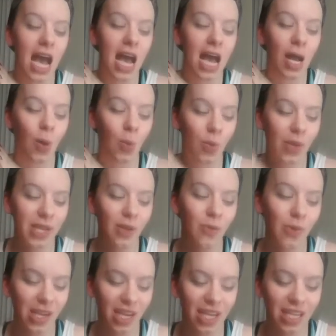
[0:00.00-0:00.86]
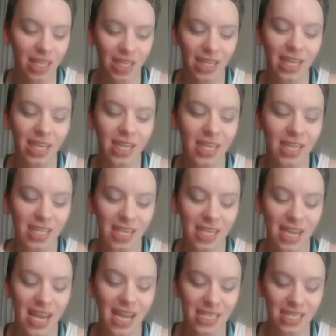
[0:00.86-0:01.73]
We went in there the
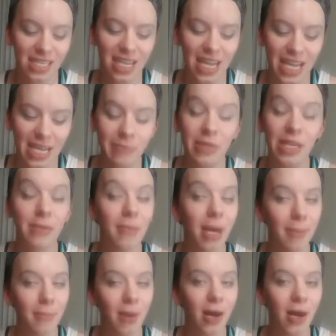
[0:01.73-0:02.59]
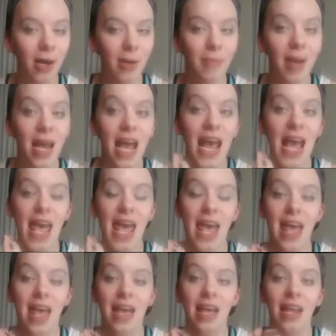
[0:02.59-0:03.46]
next day, me and my mom,
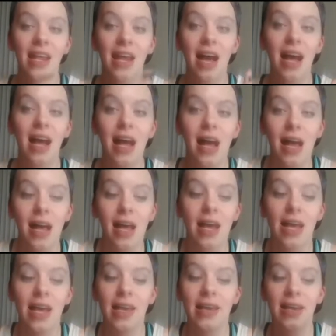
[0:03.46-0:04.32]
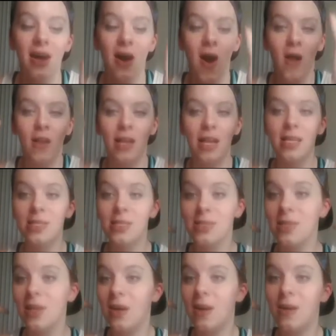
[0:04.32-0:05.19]
and all I
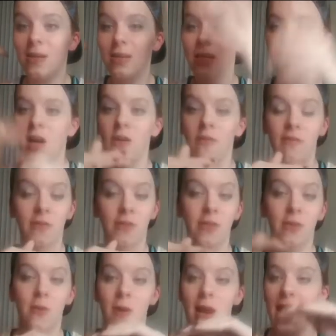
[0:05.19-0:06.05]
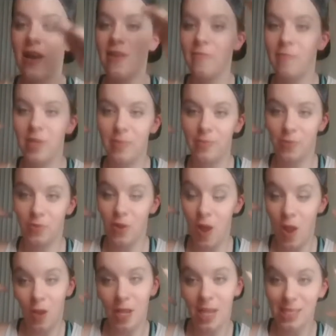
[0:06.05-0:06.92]
saw over the crowd of people,
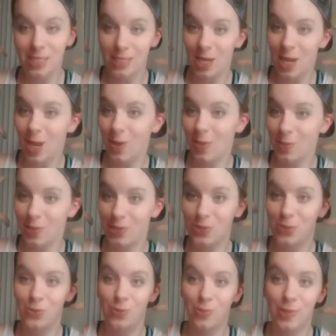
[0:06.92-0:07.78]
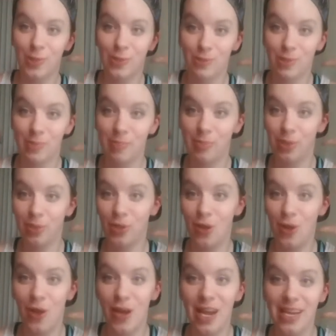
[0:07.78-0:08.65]
all I saw was Drew's
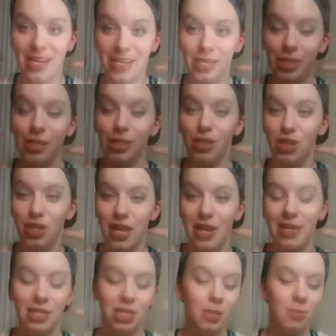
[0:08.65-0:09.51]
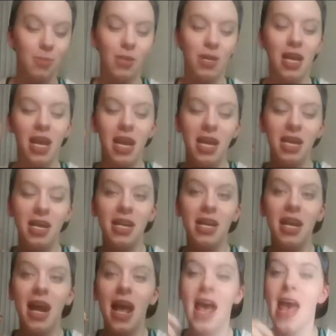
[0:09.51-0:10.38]
blonde Jasper
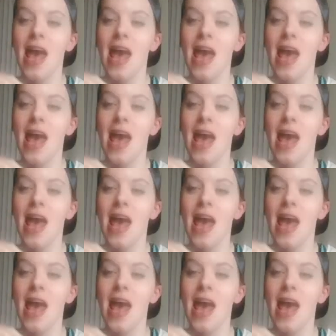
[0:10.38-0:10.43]
hair.